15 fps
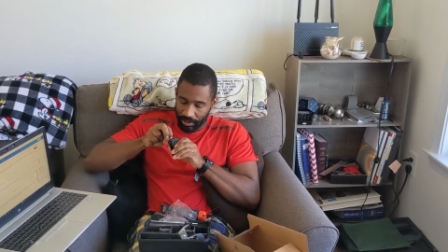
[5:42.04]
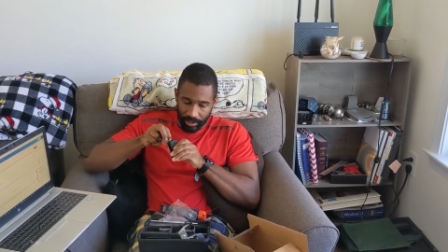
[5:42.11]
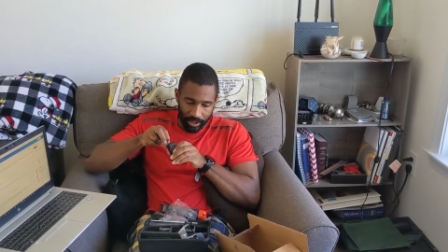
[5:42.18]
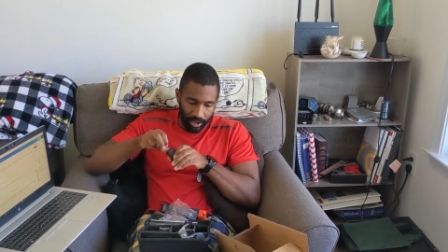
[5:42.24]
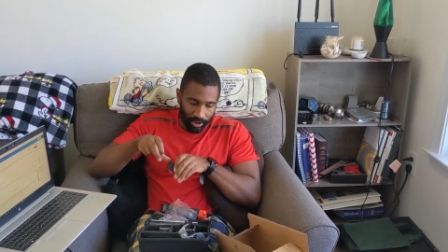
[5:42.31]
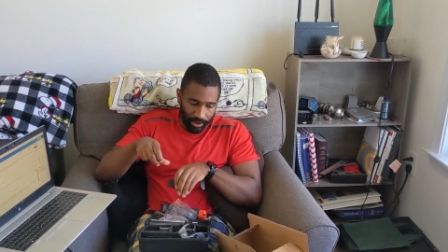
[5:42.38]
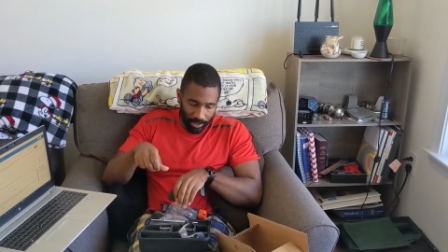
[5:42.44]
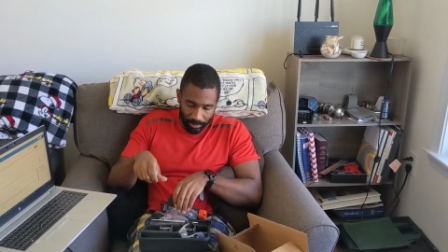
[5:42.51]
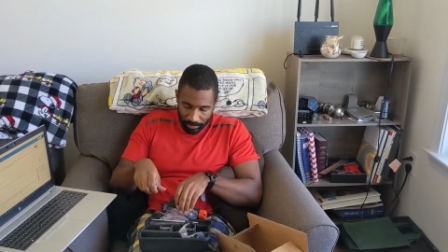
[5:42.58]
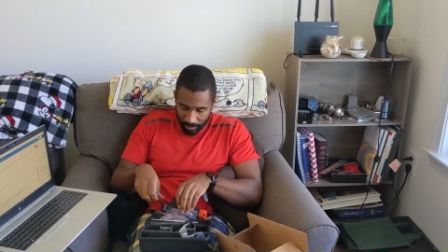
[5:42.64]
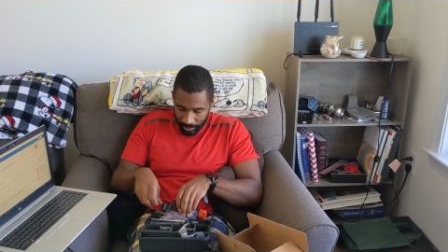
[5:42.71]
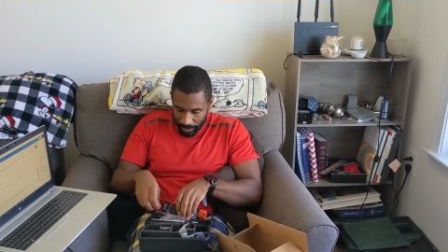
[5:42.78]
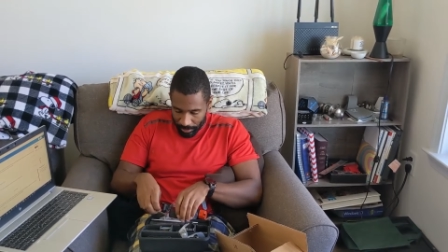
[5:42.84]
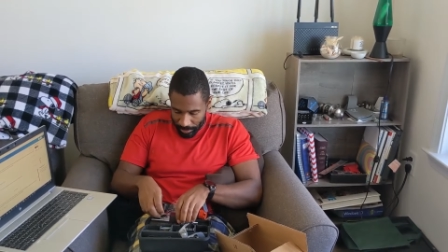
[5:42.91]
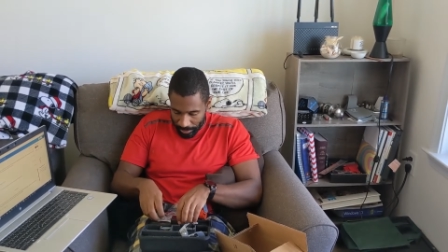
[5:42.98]
Alright,
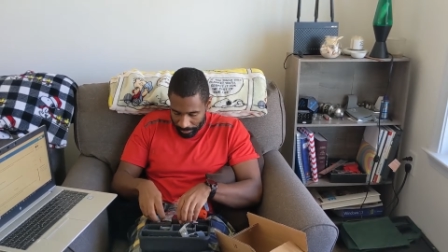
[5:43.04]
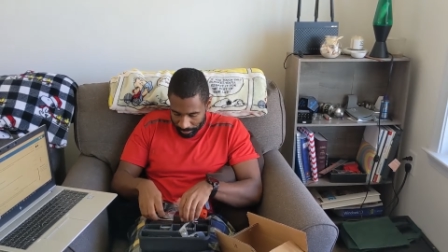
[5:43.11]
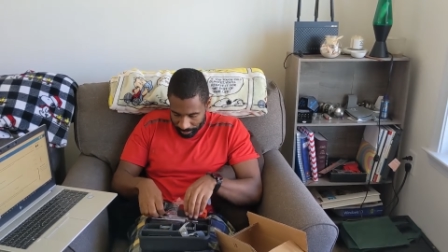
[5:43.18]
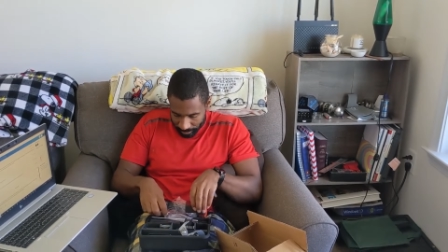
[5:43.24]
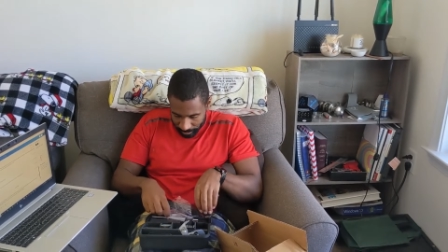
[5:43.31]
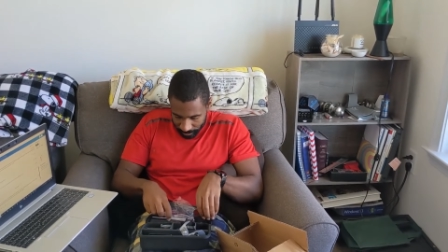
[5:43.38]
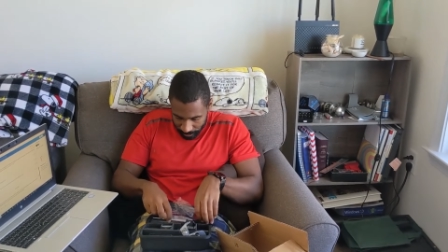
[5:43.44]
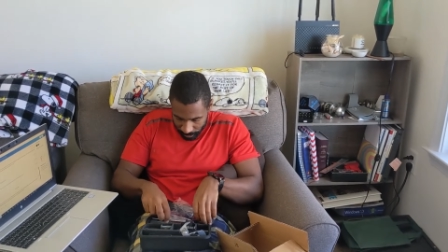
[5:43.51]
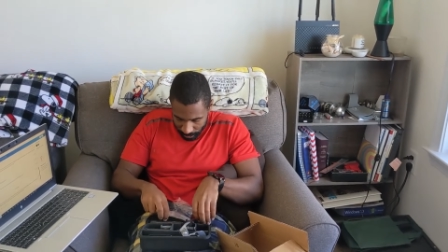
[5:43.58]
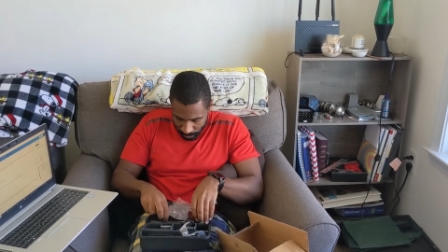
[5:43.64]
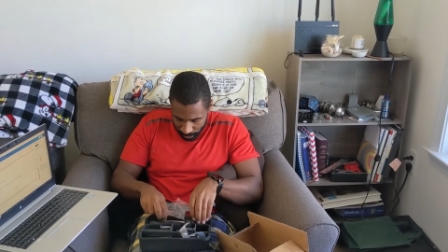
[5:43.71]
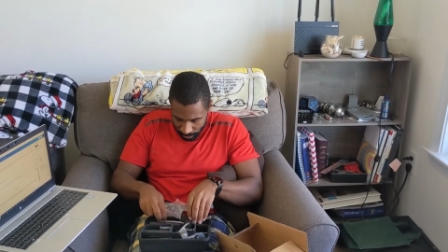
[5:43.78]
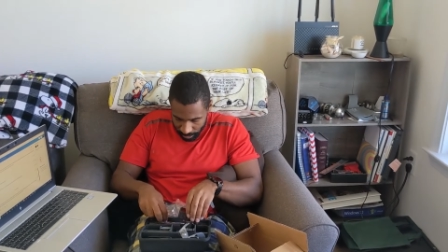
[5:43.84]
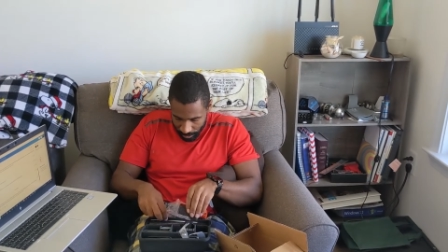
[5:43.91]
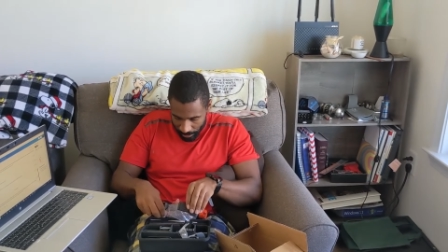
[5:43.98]
you know what?
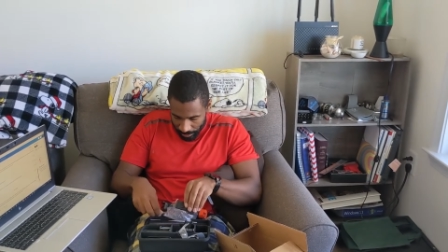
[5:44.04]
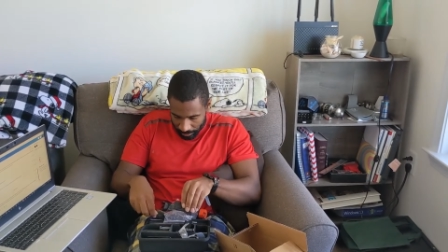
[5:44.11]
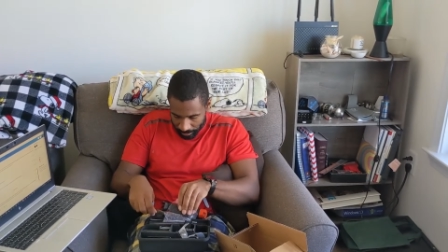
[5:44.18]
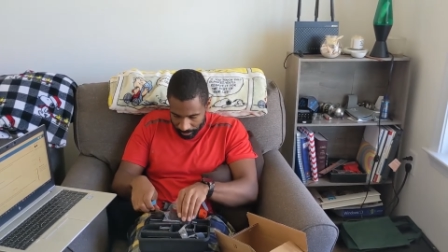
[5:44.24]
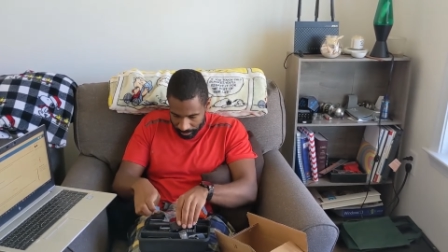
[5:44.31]
Screw it.